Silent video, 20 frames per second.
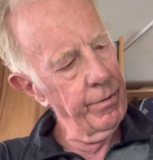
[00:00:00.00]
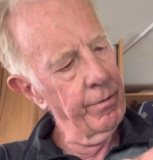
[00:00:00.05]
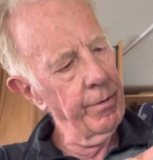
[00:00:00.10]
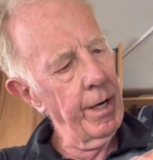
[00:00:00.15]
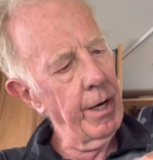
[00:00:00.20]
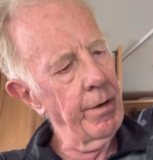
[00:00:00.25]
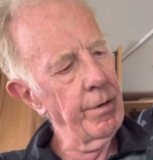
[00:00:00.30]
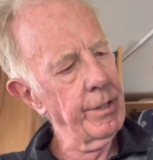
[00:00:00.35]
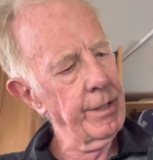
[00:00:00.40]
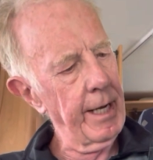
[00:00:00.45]

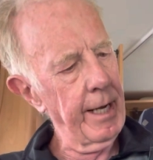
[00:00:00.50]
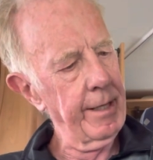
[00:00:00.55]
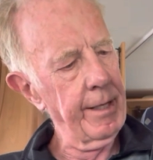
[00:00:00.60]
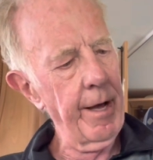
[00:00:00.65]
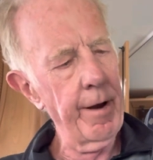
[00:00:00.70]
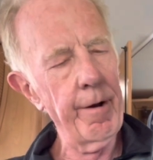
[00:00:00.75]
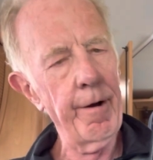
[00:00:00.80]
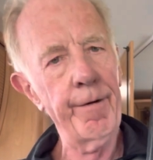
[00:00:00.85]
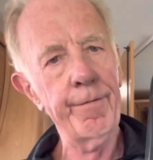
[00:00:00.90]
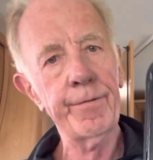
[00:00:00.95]
those, take
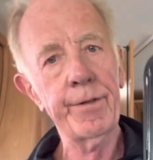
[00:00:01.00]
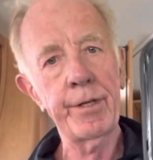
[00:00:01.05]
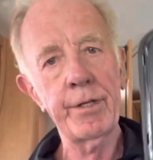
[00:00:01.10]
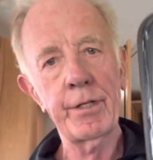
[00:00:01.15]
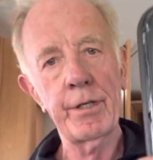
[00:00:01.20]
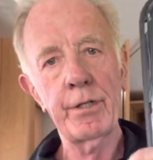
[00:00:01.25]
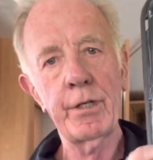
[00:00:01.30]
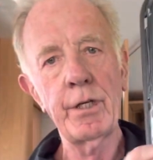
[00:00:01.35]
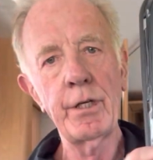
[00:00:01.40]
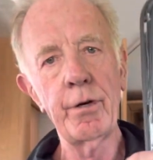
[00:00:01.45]
that off. This
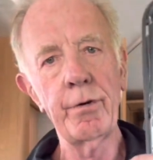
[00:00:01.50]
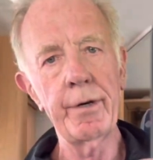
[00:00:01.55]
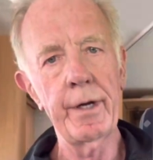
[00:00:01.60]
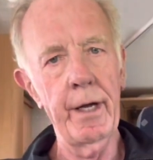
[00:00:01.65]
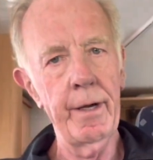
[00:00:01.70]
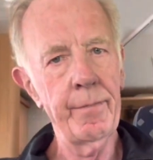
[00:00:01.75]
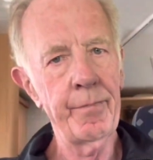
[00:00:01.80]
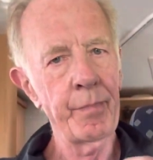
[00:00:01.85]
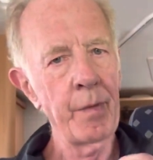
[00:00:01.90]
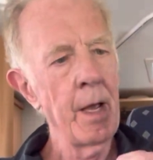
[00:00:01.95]
is the
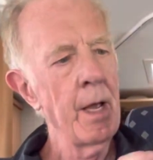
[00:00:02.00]
unit.